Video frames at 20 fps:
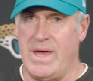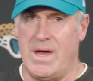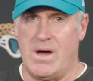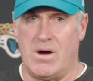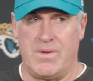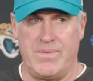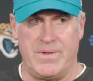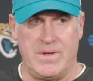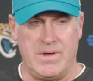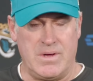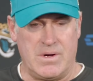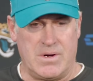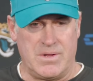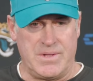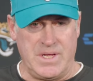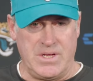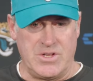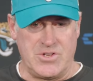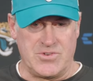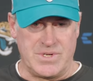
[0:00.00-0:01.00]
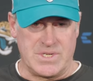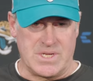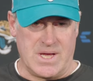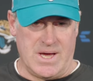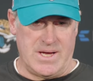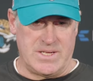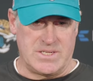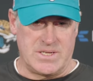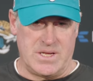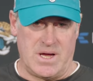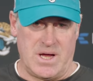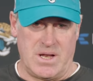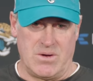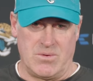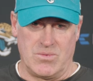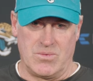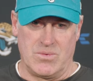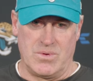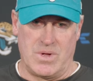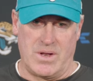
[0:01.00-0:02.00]
Yeah, on the injuries, guys, I
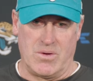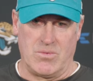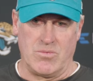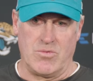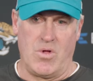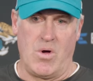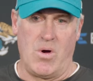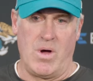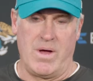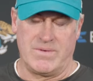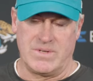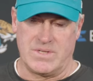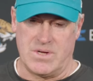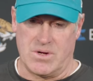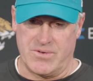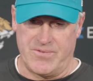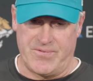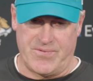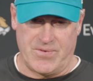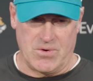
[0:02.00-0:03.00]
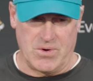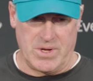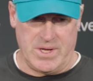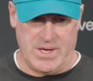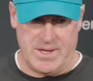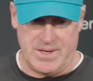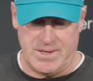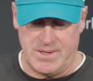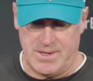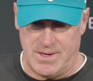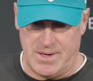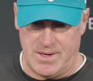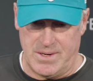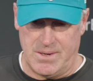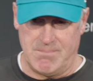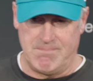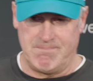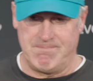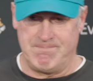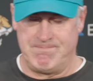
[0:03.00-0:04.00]
don't know. I haven't talked to Ferg yet.
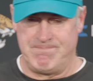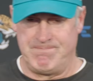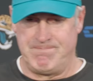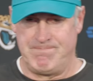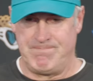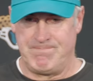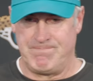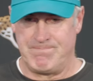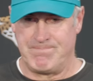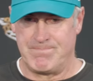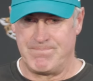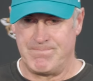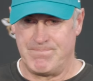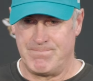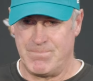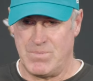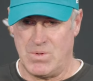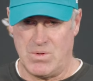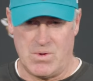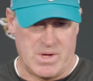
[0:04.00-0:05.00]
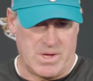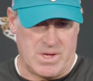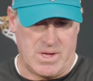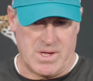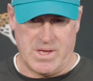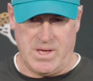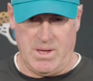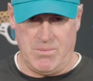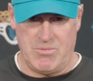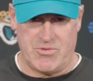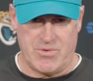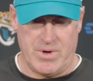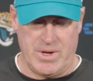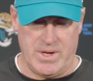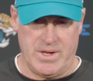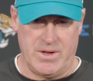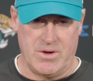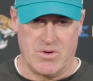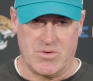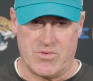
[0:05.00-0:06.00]
I came straight
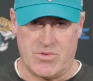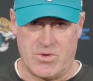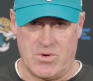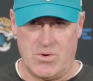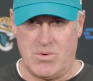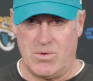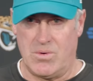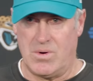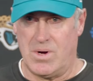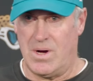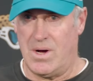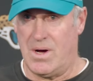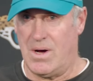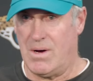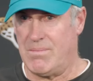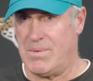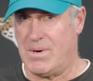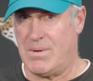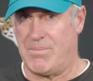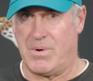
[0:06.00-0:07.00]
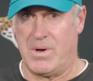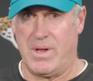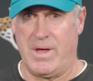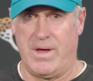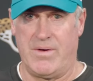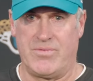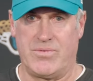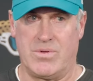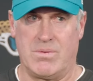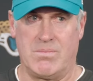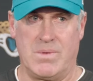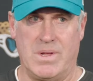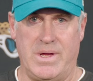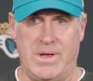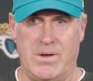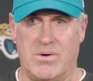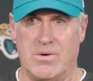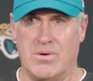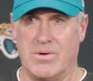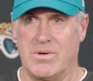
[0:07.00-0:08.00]
in here, so I'll probably have something
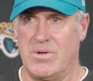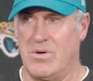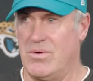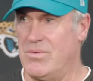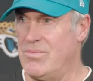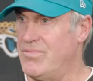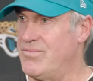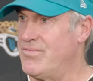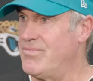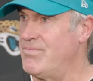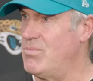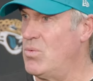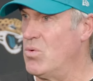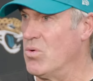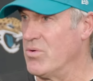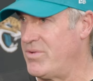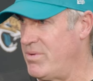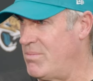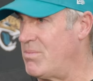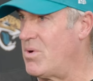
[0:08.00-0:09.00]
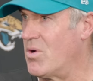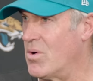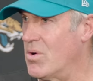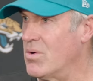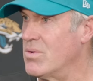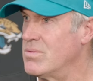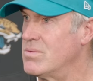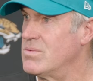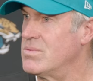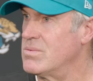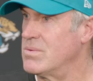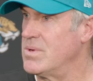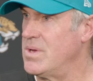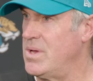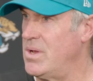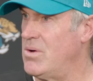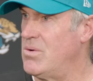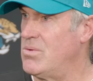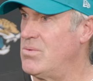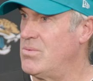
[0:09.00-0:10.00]
later and know more tomorrow,
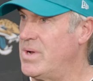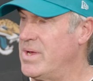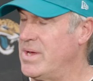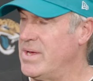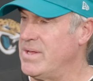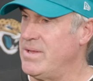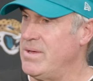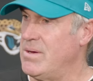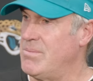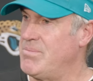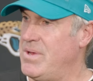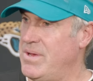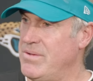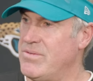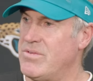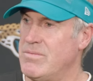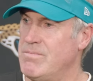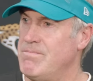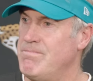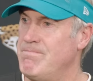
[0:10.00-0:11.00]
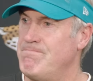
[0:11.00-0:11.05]
you know, when I get the updates.